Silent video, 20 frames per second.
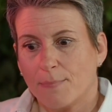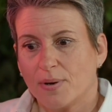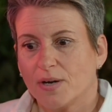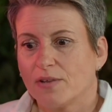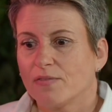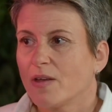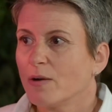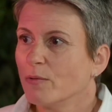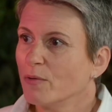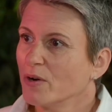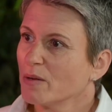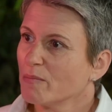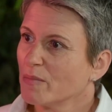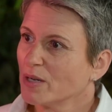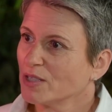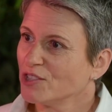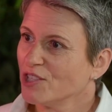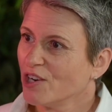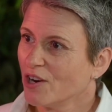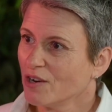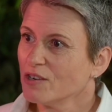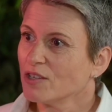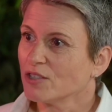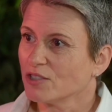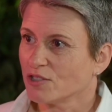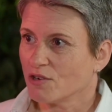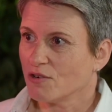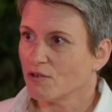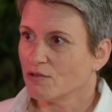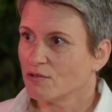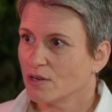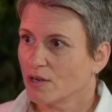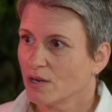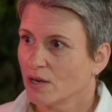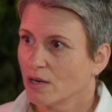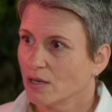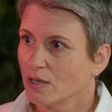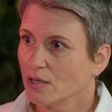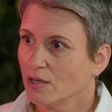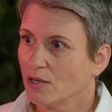But if that were in a much younger dog,
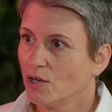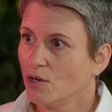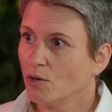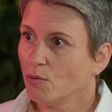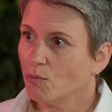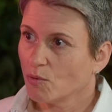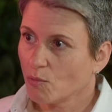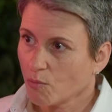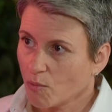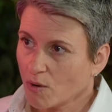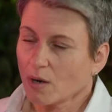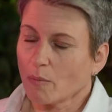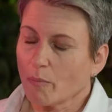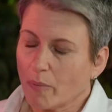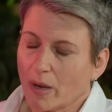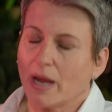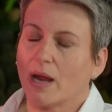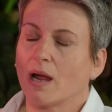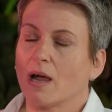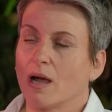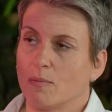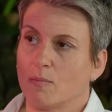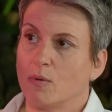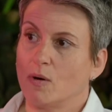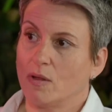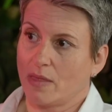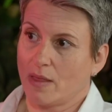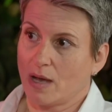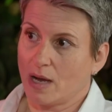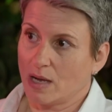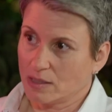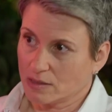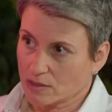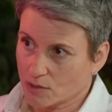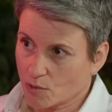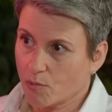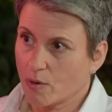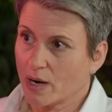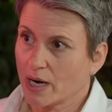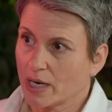you would want to pick up on that as
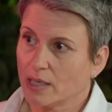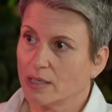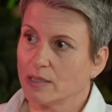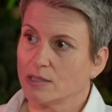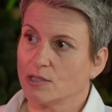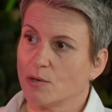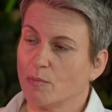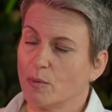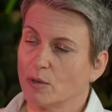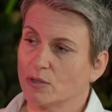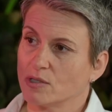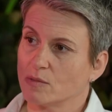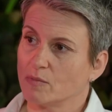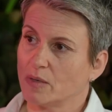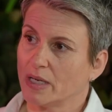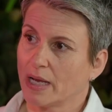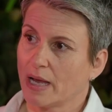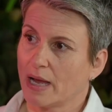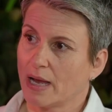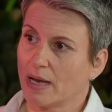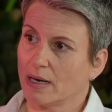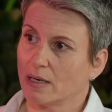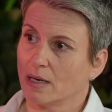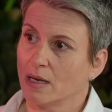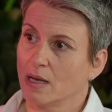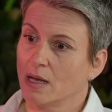quickly as you possibly can.